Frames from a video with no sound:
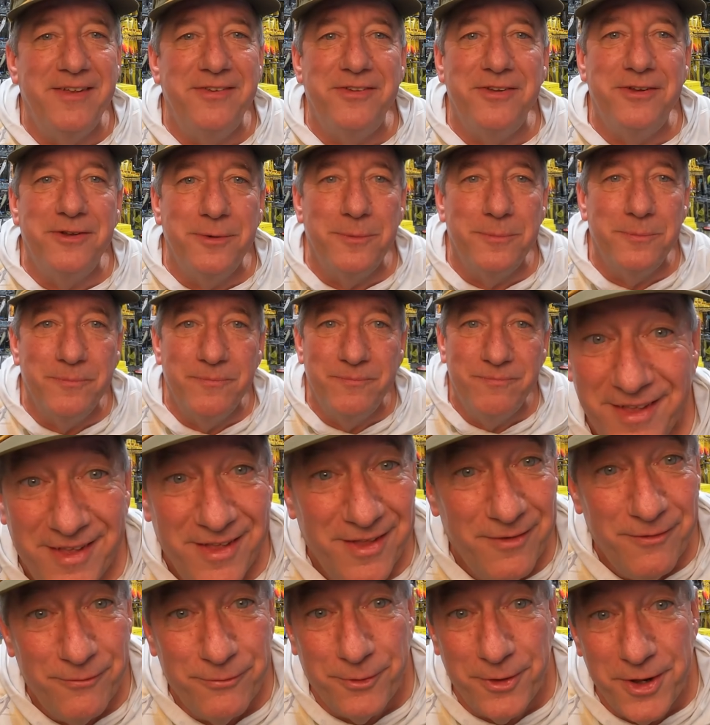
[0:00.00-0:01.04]
them
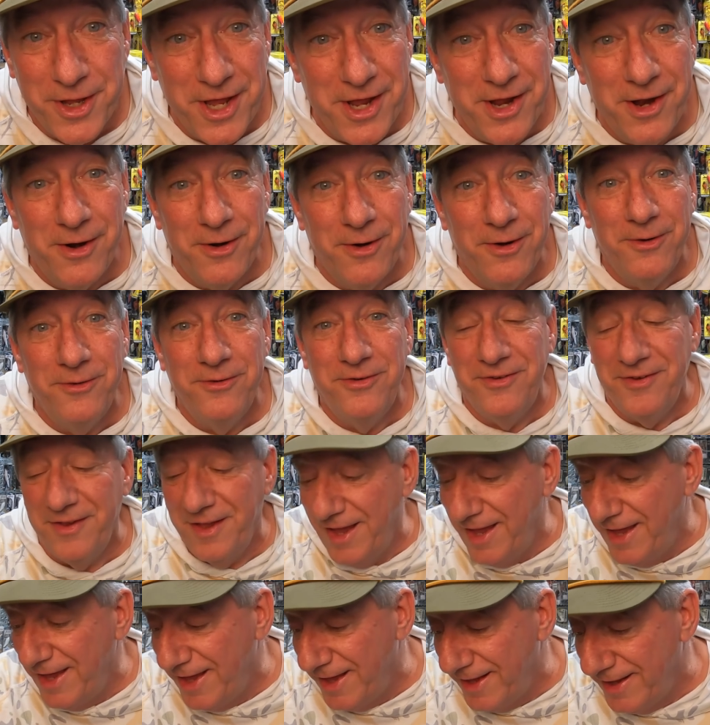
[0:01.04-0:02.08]
for years,
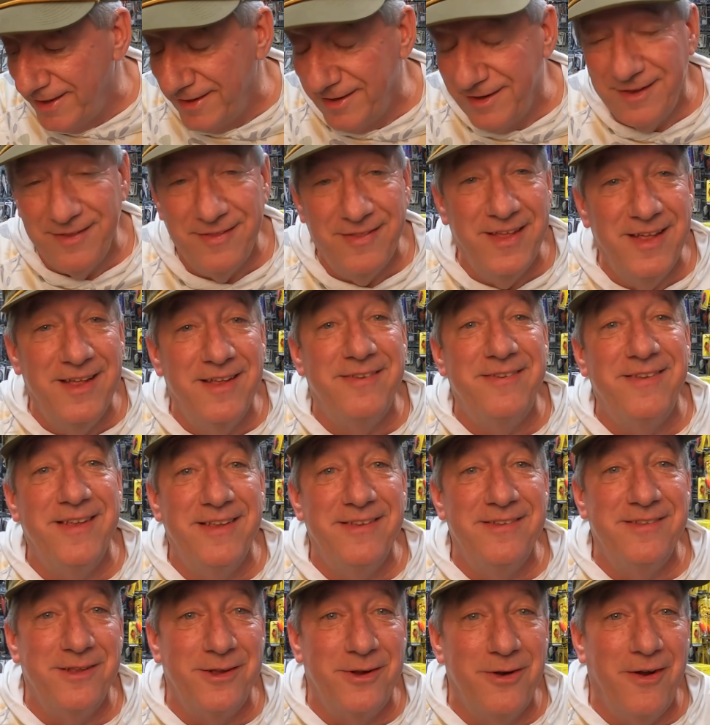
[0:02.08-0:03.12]
and this
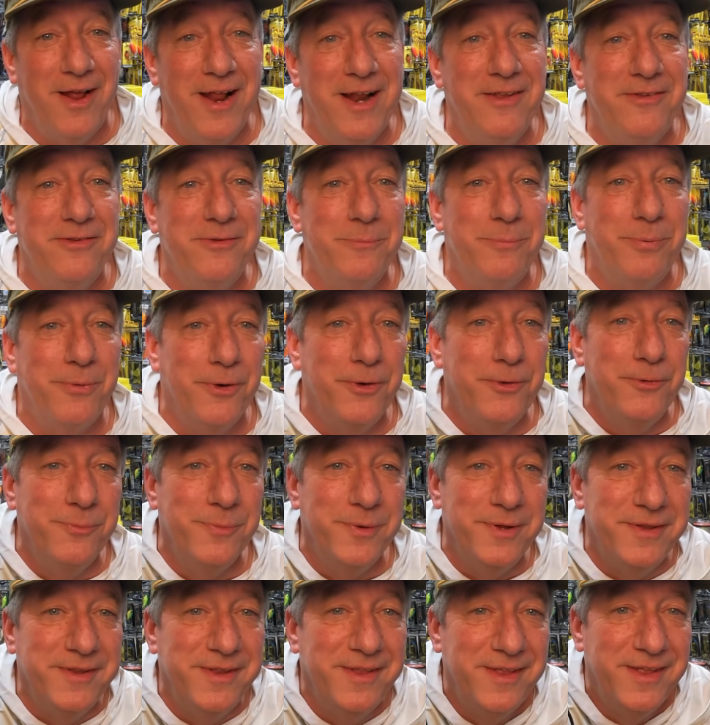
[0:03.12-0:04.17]
is the greatest
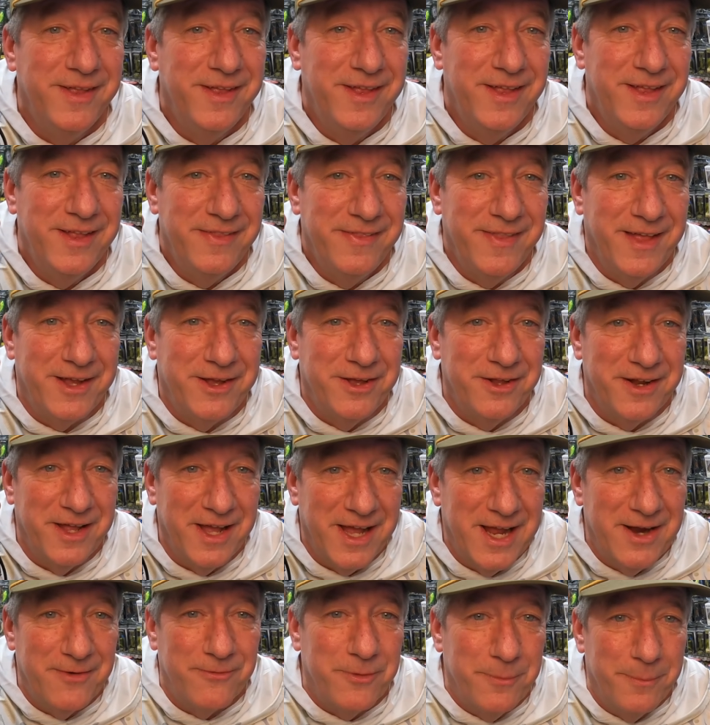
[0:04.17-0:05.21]
improvement they could have
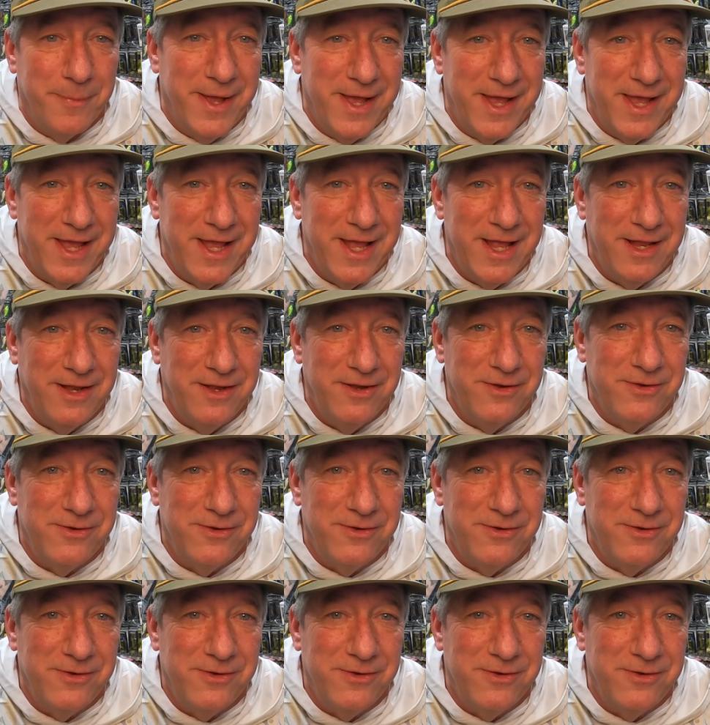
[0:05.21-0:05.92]
ever made to